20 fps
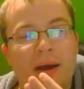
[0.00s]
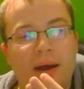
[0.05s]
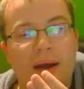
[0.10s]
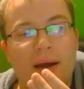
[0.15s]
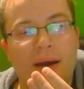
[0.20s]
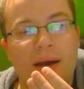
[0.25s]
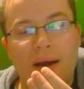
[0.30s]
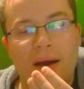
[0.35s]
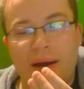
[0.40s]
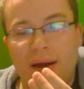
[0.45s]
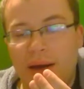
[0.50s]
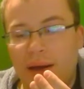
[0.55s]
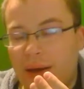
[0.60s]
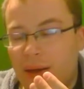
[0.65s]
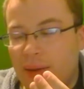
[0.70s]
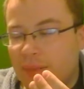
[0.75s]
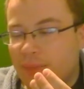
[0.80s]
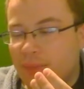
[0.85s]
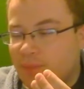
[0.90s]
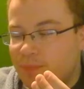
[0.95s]

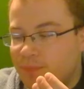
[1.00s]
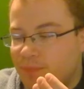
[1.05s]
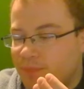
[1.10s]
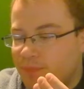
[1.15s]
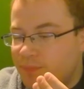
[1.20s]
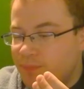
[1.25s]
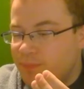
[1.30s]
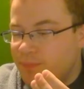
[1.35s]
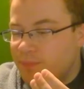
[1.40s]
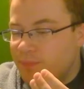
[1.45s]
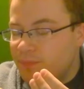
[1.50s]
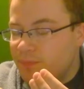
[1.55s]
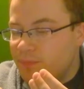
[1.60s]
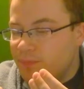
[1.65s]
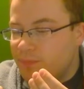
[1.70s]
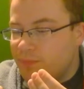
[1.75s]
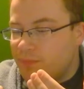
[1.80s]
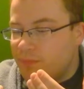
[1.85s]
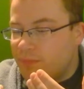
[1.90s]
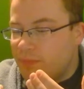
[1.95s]

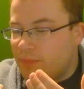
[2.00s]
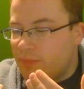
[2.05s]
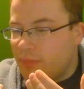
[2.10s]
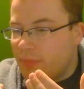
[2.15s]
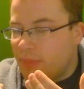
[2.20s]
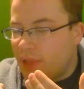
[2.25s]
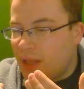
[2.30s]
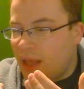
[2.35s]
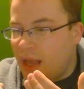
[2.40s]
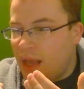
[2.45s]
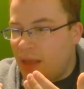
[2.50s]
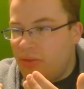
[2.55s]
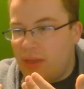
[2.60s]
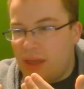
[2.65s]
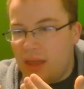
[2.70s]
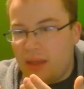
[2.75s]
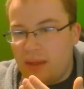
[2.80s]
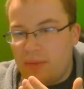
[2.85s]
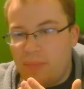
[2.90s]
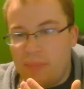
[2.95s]
I
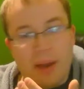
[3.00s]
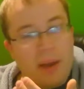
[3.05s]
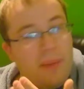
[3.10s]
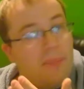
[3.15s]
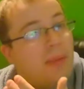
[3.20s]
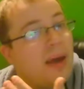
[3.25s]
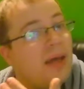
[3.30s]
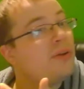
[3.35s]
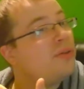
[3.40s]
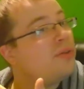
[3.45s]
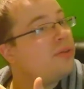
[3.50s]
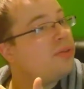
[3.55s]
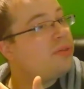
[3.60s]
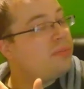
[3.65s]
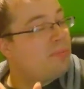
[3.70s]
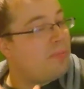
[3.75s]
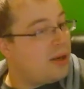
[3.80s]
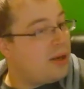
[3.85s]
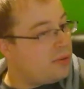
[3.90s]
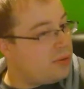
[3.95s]
think better
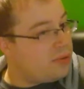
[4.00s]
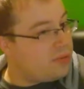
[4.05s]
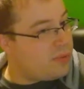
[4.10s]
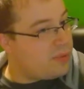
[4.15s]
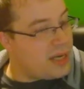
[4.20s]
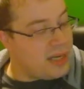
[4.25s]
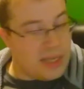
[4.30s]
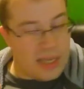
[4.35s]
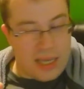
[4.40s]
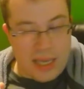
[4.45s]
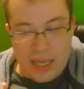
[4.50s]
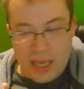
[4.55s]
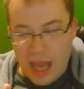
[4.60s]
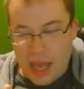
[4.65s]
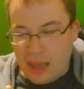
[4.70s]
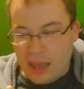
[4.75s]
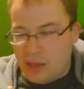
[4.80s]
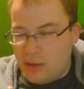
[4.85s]
3D. I